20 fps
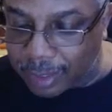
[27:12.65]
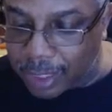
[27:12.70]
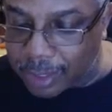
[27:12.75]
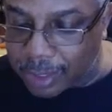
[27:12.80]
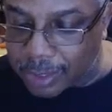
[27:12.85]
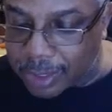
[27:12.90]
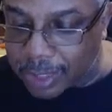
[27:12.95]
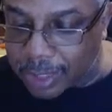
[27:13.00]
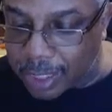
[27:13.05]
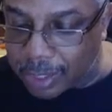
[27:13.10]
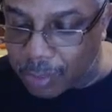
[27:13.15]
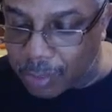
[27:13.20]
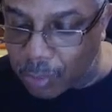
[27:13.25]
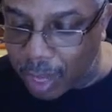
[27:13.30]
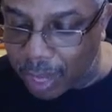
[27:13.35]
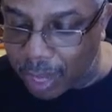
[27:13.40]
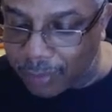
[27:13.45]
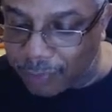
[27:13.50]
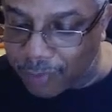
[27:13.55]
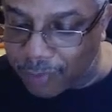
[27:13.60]
He could tell
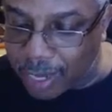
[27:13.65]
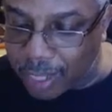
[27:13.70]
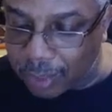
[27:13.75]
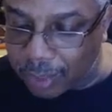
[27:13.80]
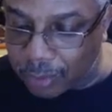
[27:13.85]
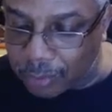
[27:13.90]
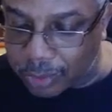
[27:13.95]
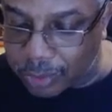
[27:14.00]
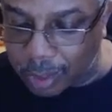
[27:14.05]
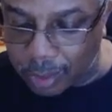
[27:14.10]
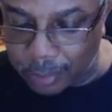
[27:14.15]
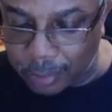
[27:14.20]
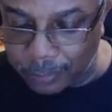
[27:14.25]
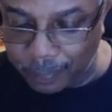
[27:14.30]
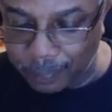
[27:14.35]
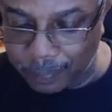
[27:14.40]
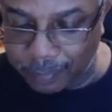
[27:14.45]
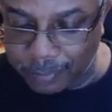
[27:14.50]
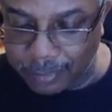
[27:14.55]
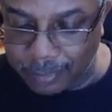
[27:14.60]
you how to find Low
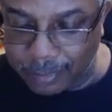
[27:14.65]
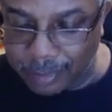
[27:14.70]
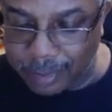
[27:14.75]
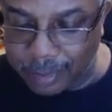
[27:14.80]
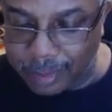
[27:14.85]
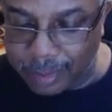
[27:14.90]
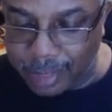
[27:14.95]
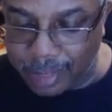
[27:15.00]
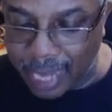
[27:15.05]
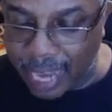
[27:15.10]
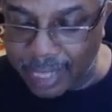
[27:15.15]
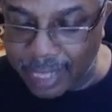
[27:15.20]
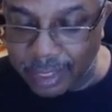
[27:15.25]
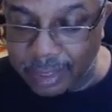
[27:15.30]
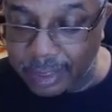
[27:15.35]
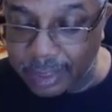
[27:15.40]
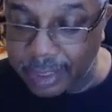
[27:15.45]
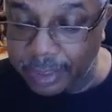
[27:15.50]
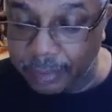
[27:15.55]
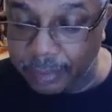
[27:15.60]
Dog." "I
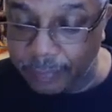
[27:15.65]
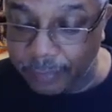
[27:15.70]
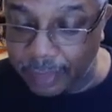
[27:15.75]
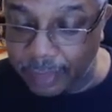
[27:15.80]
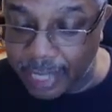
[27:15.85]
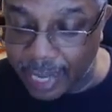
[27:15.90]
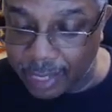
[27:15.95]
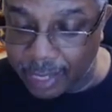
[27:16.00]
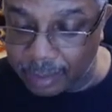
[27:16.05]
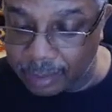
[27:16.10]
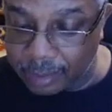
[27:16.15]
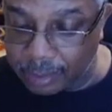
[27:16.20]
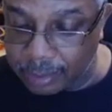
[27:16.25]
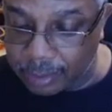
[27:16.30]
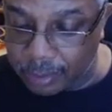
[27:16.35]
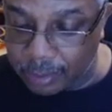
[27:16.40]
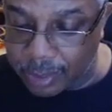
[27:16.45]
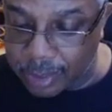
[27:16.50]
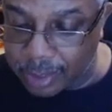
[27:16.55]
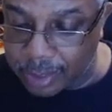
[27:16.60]
didn't need him for that,"
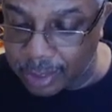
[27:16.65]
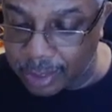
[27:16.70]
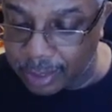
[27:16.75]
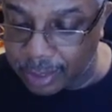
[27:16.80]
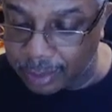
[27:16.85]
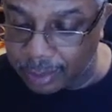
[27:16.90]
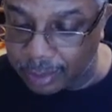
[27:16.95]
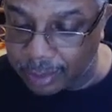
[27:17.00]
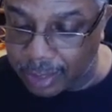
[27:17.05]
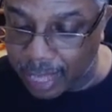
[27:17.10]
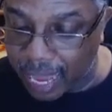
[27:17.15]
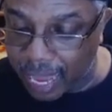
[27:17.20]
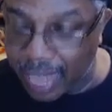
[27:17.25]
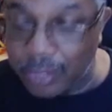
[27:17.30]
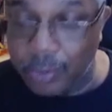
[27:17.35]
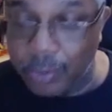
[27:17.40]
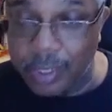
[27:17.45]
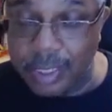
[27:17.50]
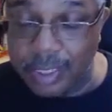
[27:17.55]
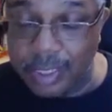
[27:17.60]
Tony said.
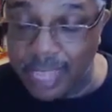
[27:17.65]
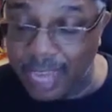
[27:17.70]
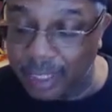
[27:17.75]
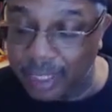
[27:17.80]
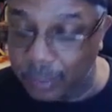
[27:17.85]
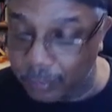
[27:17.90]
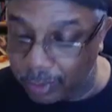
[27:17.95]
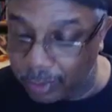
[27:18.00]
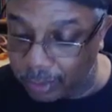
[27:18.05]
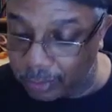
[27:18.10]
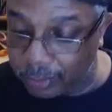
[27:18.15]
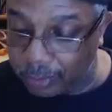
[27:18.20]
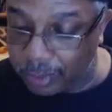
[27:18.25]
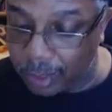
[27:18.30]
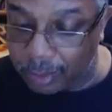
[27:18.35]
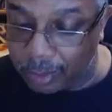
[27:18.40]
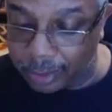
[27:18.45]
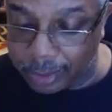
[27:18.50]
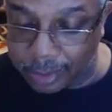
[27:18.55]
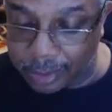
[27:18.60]
"I know exactly where Low
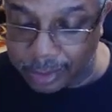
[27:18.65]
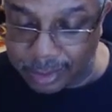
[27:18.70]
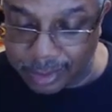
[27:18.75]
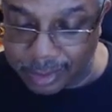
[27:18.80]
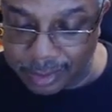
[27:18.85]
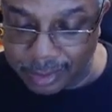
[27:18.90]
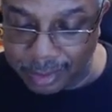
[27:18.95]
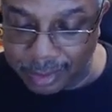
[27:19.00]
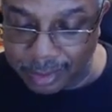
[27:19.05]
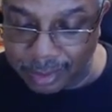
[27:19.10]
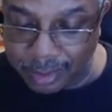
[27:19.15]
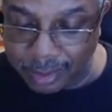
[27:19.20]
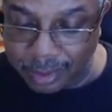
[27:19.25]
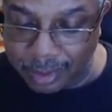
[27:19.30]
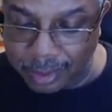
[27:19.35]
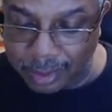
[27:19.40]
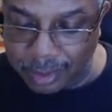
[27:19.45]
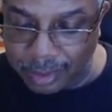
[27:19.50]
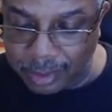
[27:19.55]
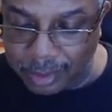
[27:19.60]
Dog is."
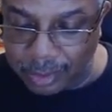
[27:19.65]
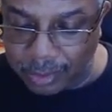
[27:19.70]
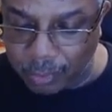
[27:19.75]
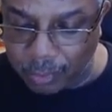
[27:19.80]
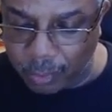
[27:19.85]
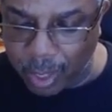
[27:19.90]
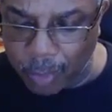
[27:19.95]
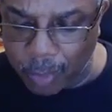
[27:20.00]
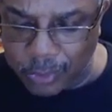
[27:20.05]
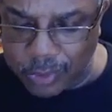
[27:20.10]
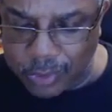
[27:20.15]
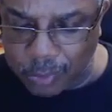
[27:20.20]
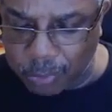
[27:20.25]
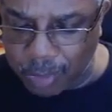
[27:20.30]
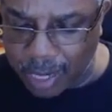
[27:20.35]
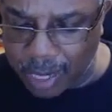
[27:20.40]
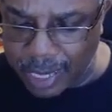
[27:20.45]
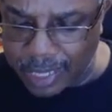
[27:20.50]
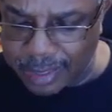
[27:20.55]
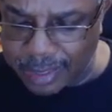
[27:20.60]
Ray was
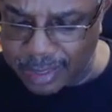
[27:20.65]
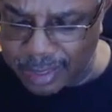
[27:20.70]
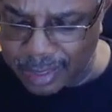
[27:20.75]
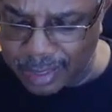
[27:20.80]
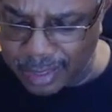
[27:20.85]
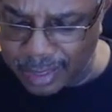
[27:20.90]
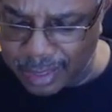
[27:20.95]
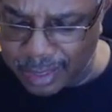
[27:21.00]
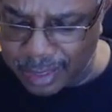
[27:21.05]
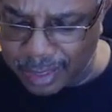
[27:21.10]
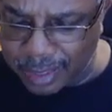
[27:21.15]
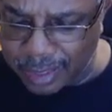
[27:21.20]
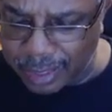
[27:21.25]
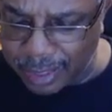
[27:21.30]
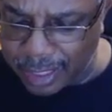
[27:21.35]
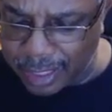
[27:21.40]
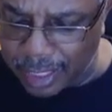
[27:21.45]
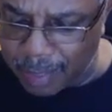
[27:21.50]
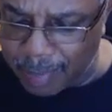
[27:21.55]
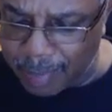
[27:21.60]
surprised.
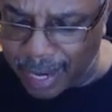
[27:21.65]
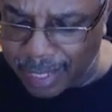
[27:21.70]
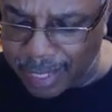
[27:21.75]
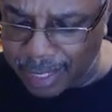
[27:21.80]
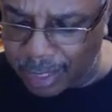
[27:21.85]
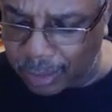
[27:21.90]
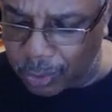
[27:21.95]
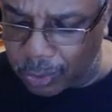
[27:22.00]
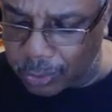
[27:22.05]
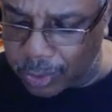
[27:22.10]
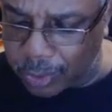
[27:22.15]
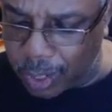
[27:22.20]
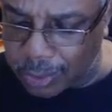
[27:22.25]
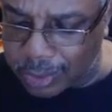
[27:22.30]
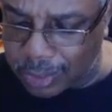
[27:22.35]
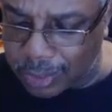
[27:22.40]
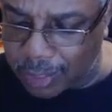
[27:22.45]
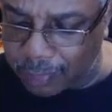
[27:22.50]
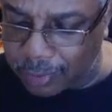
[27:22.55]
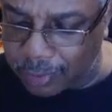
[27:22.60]
Anybody at Low
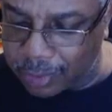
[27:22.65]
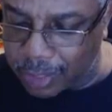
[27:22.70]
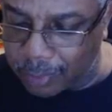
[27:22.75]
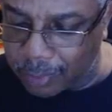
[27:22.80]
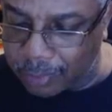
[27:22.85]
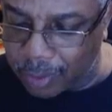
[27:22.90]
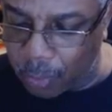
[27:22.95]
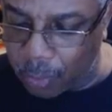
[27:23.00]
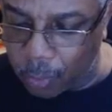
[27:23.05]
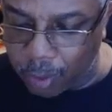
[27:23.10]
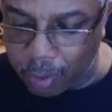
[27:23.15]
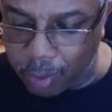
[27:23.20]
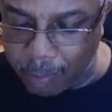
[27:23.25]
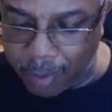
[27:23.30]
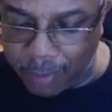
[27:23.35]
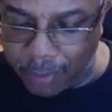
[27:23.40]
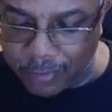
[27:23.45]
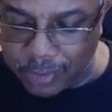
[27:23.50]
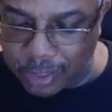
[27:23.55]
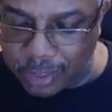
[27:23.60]
Dog's level kept their
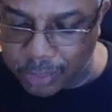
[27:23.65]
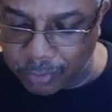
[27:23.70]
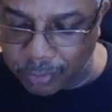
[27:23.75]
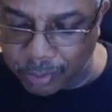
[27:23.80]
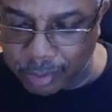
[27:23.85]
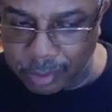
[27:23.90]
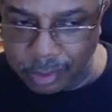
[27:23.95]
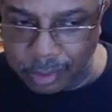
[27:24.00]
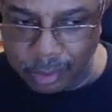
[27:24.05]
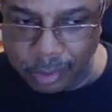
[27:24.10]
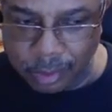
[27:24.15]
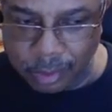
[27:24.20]
whereabouts secret.